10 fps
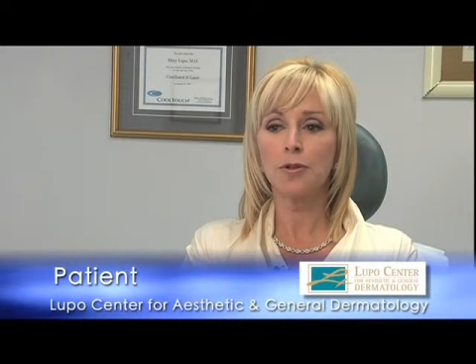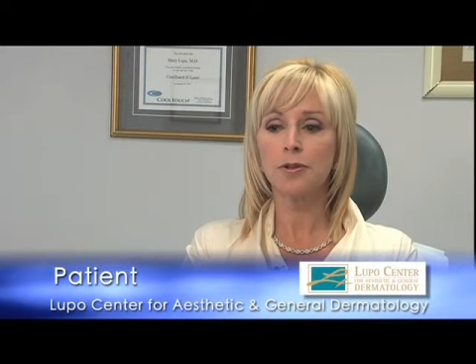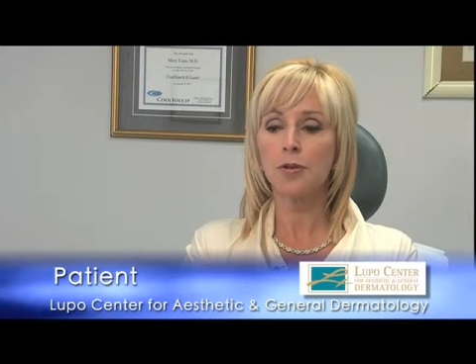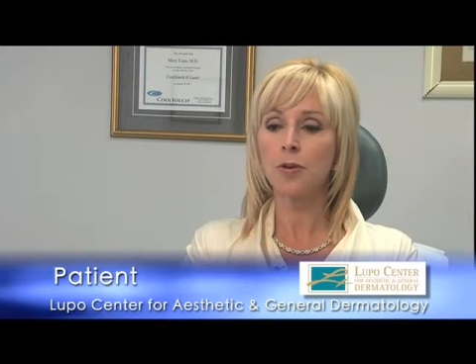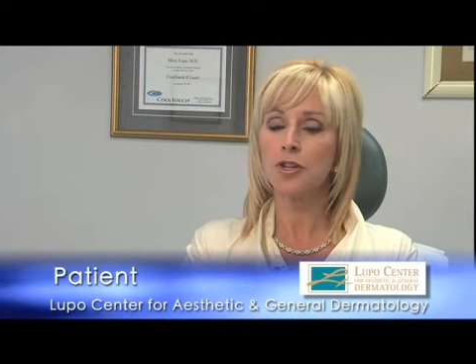
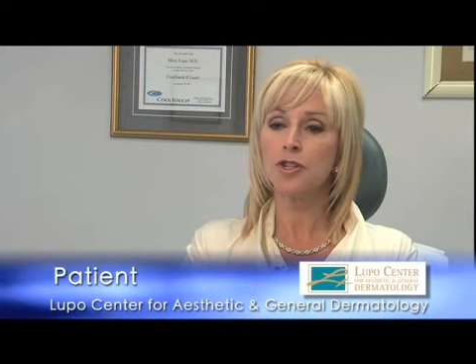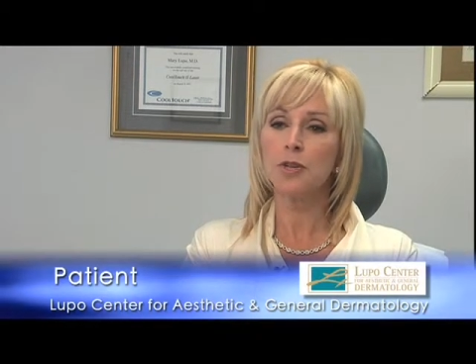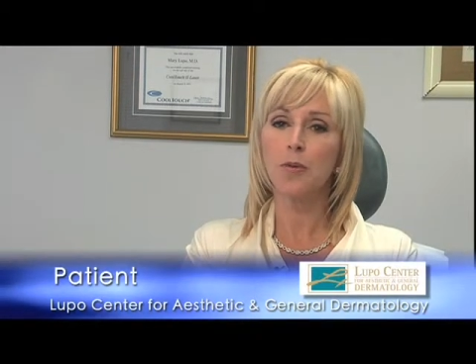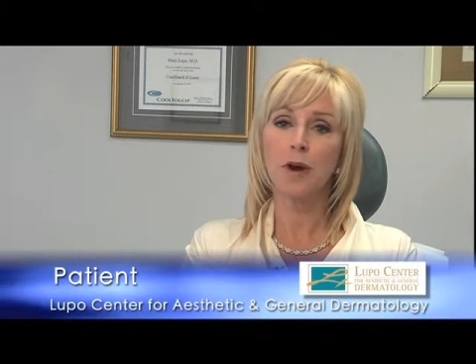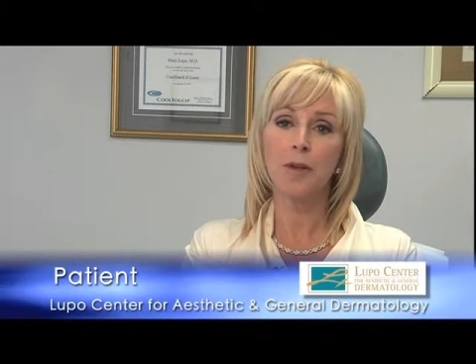So when she
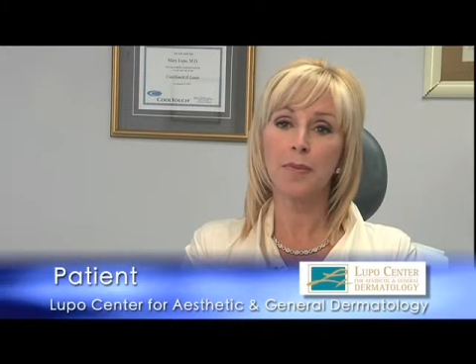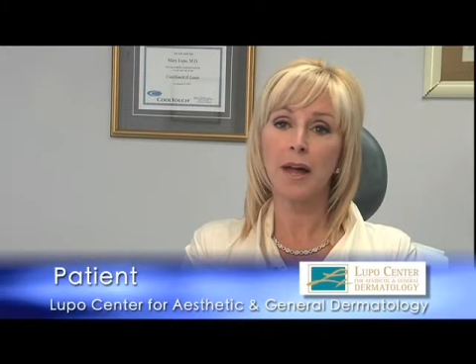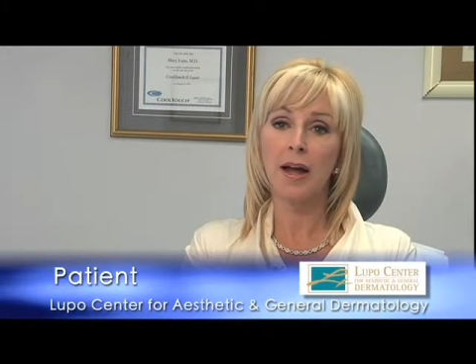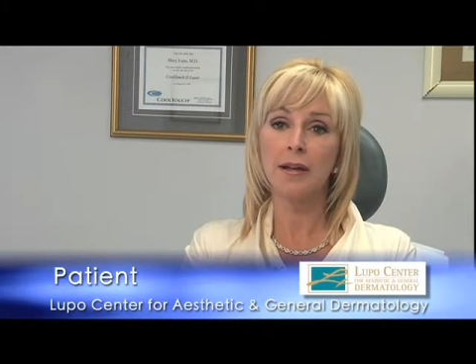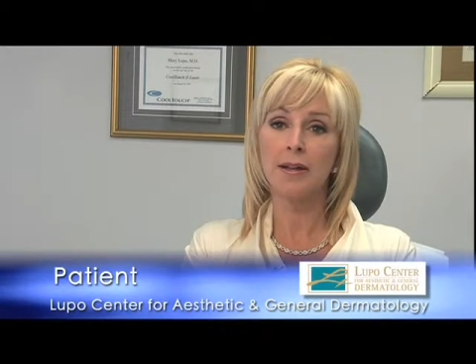brought up the
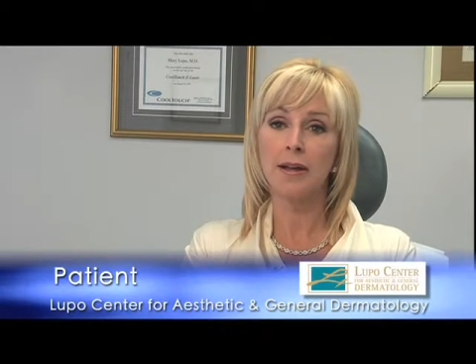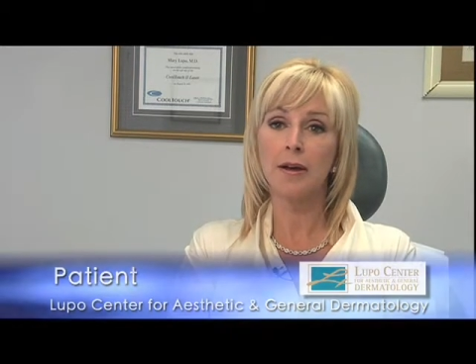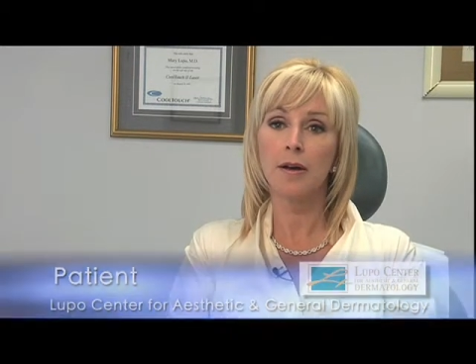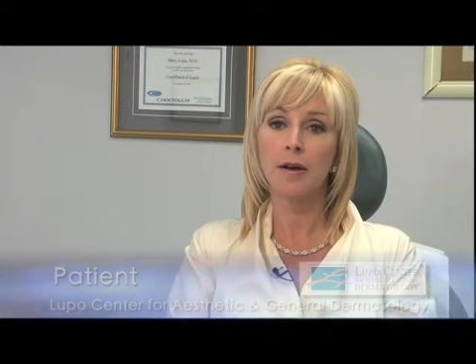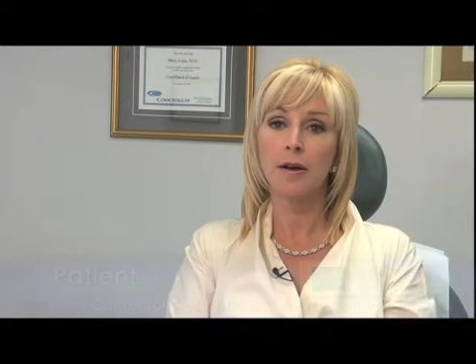
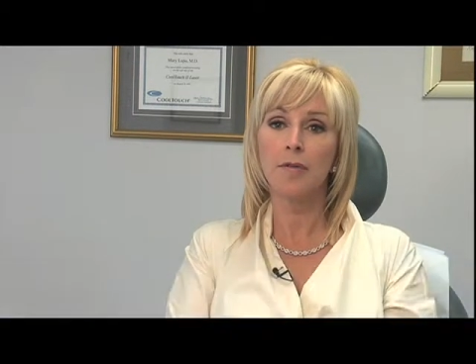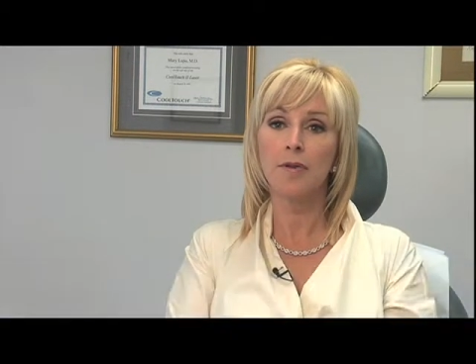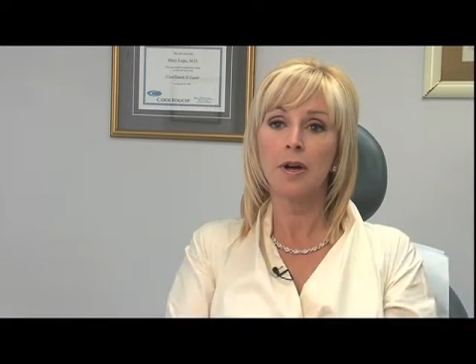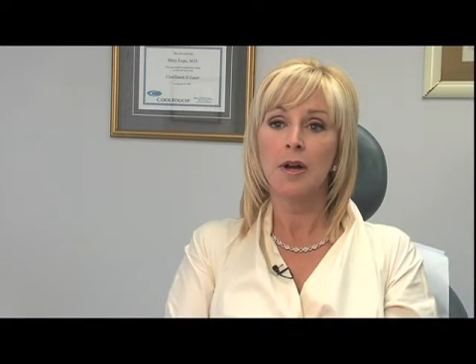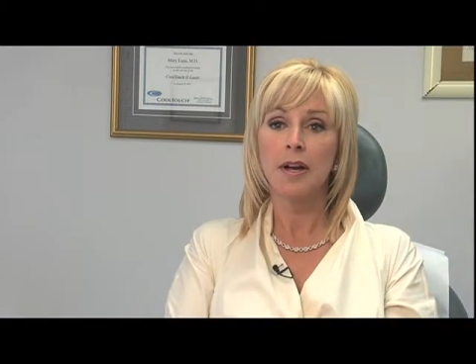idea of
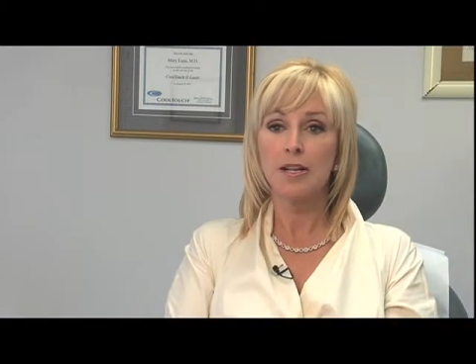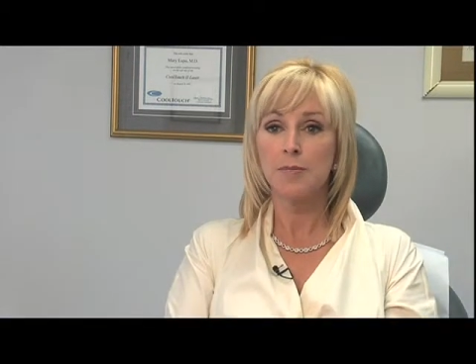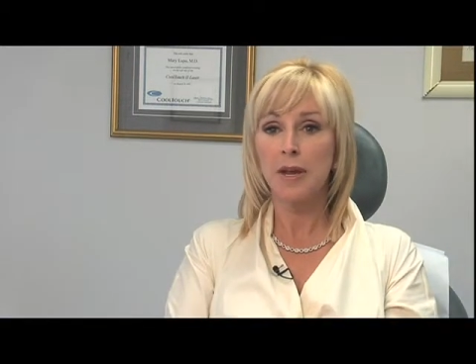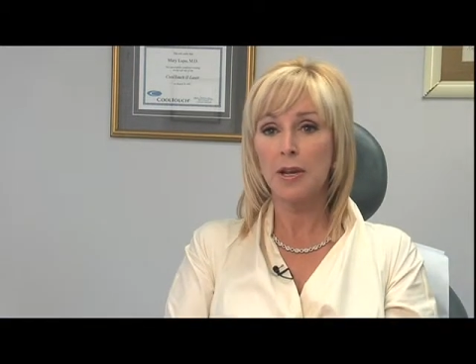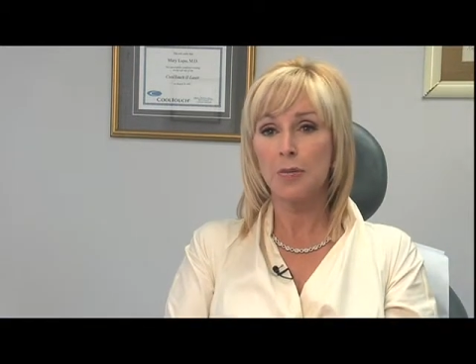
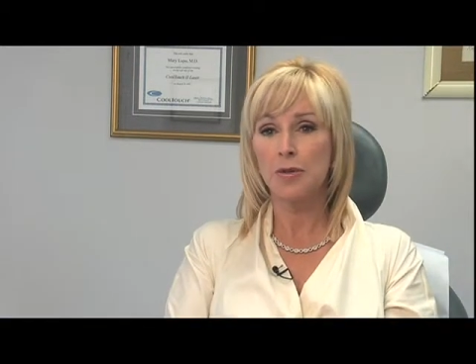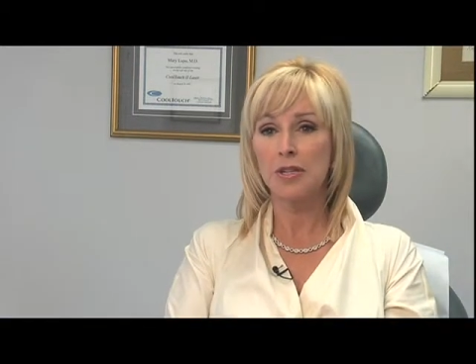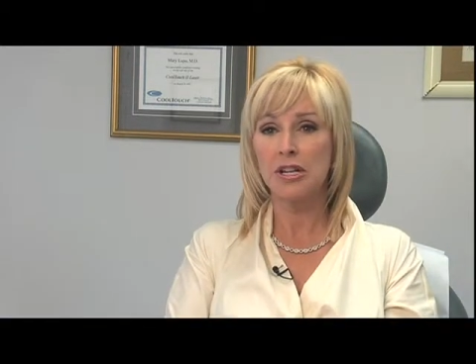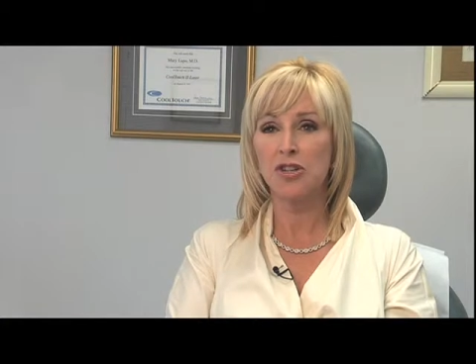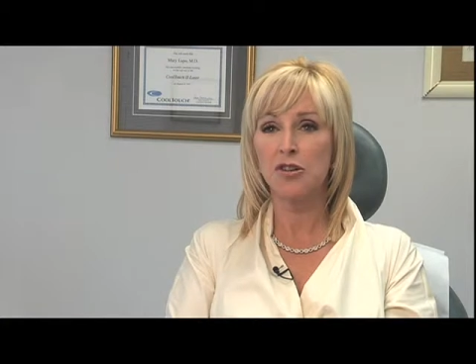cosmetic
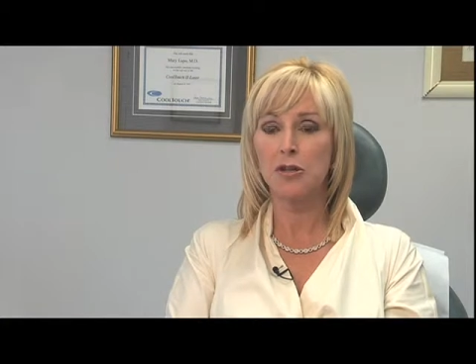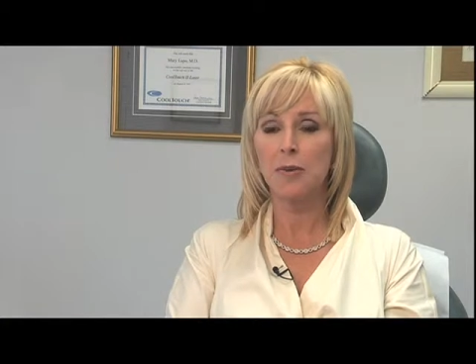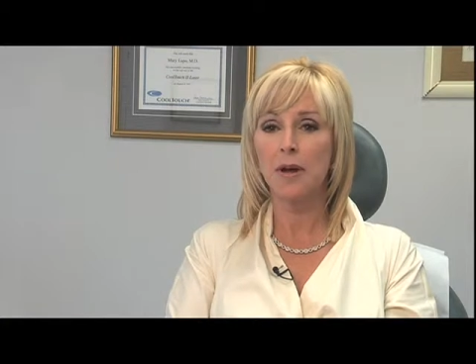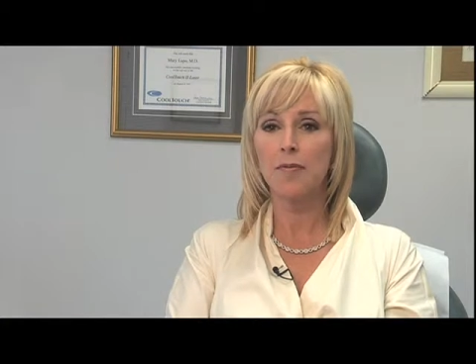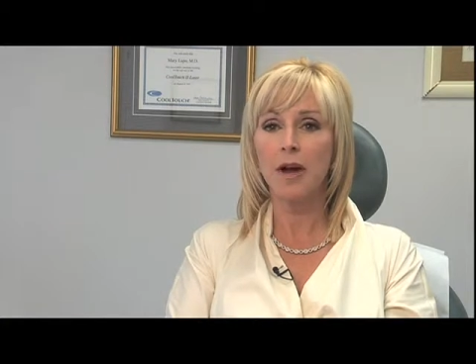procedures
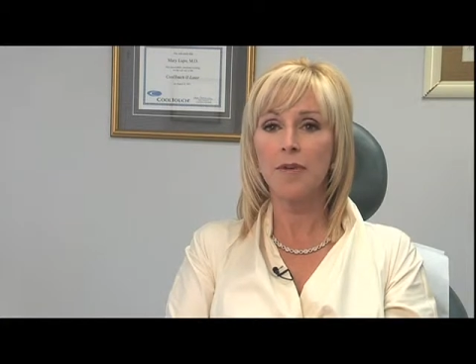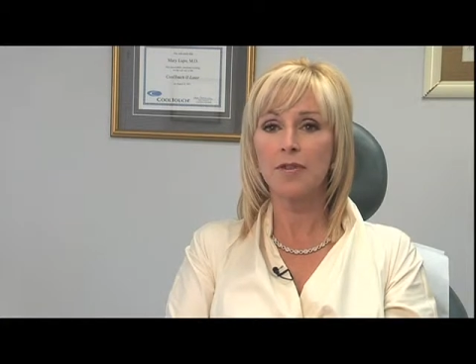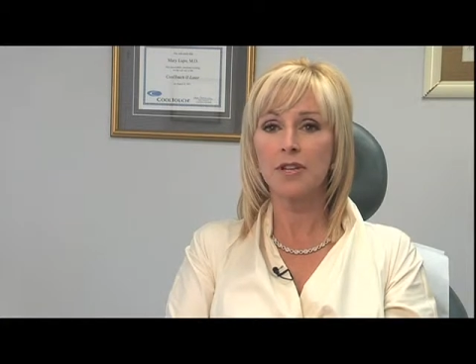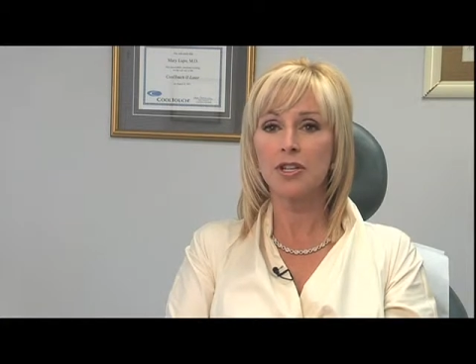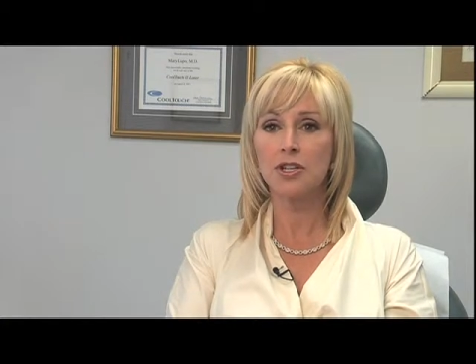about 5 or
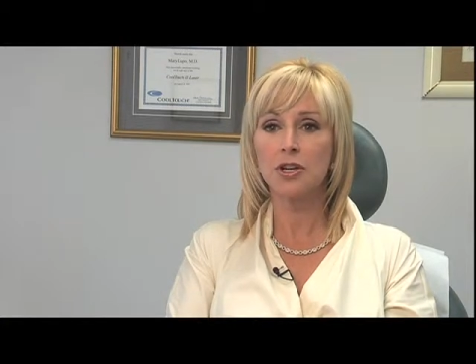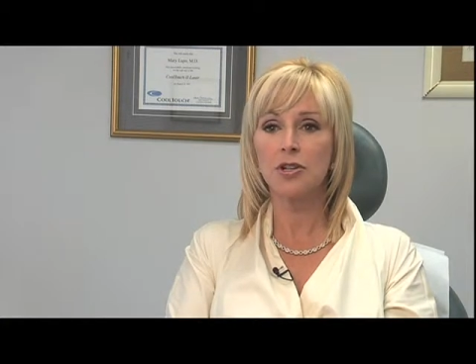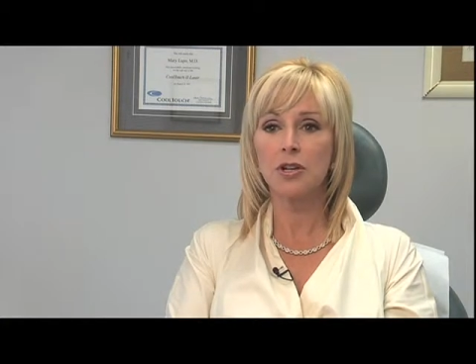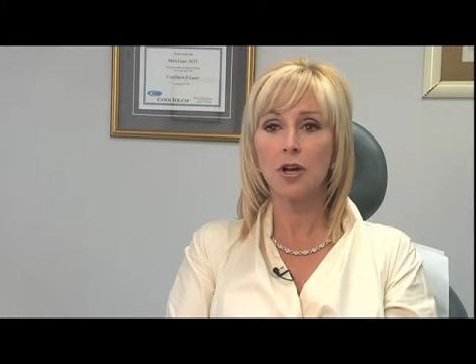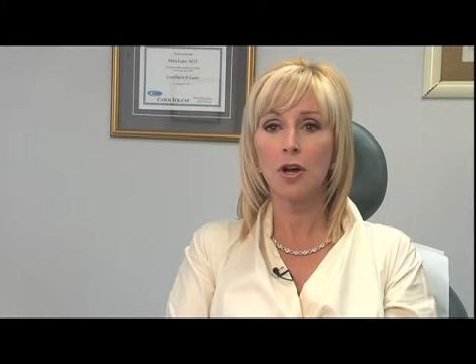6
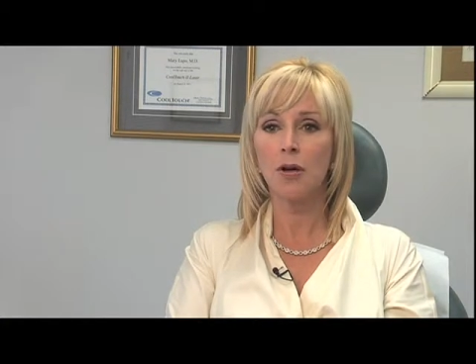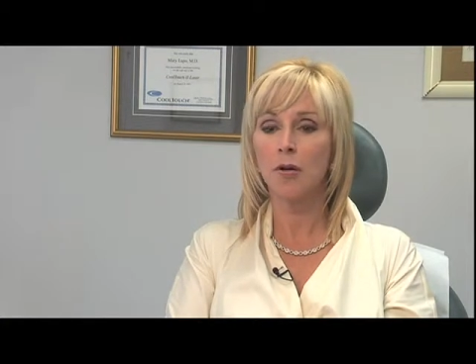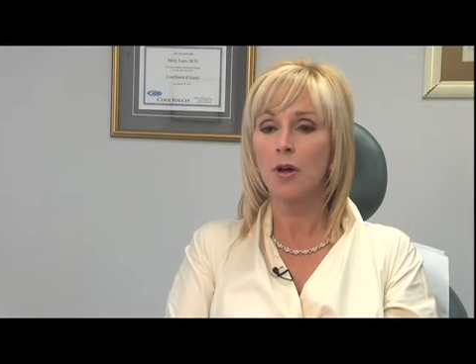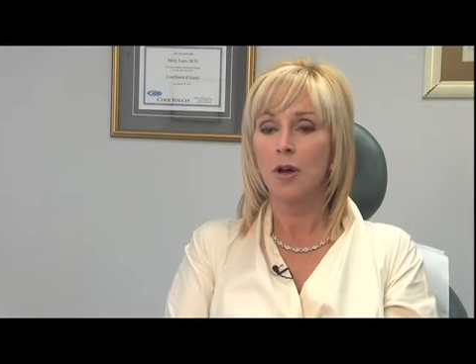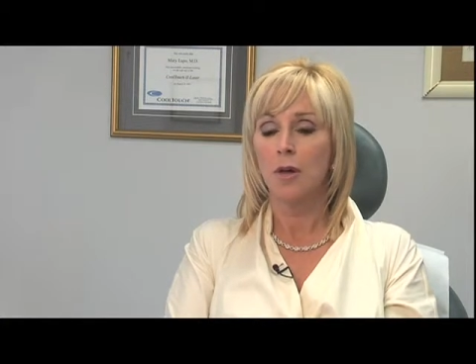years ago,